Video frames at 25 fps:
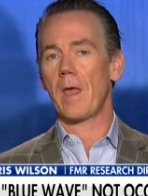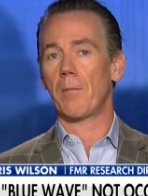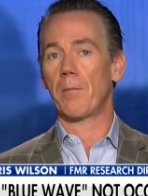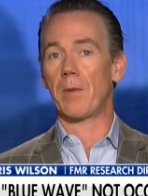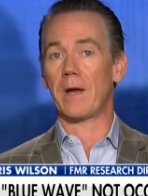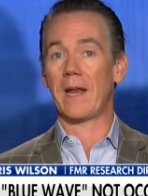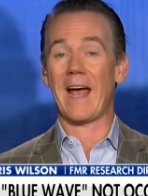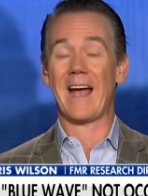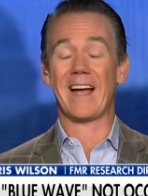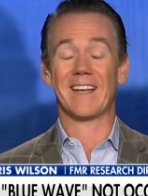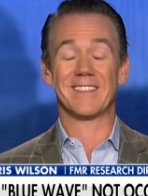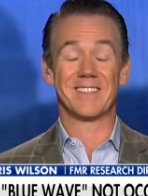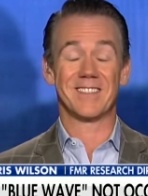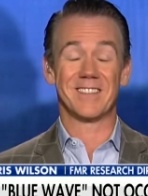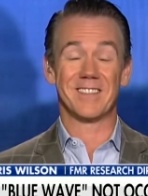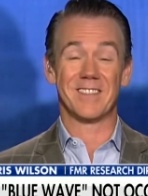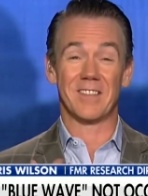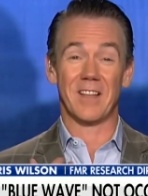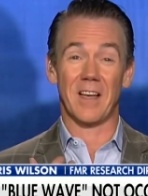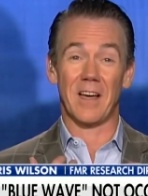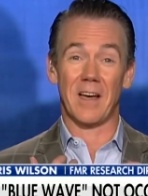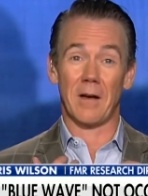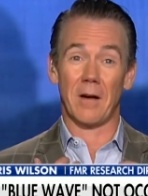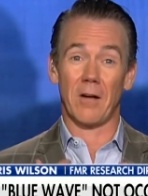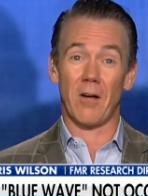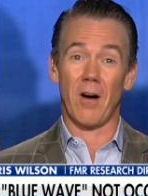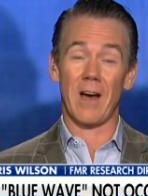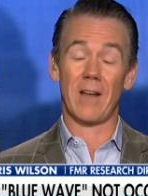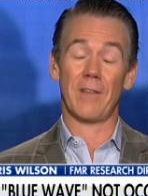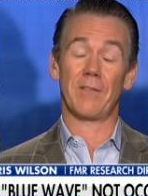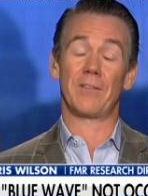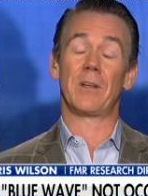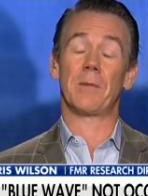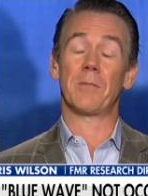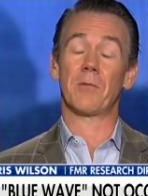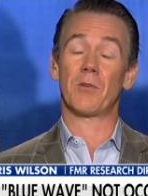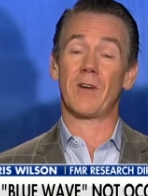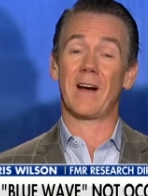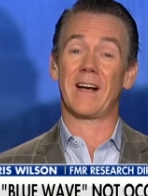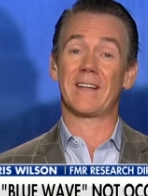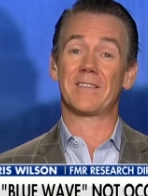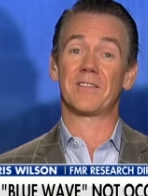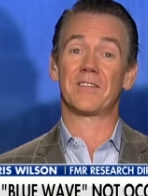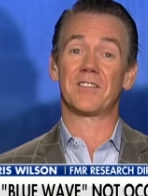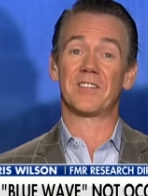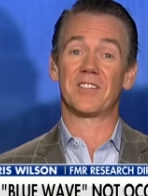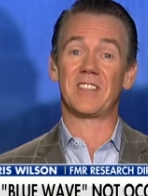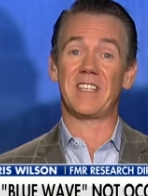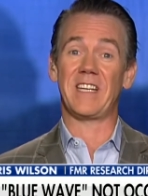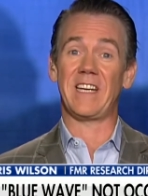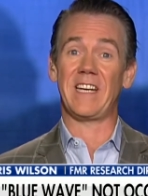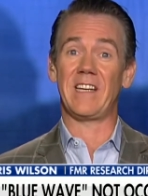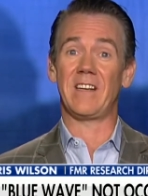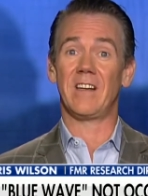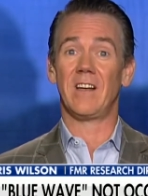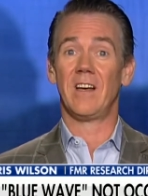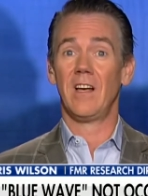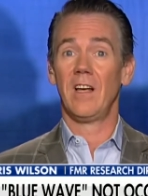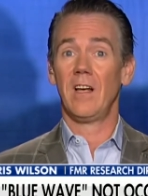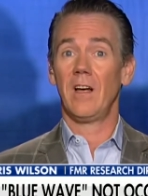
But as the, a lot of Democrats have seen,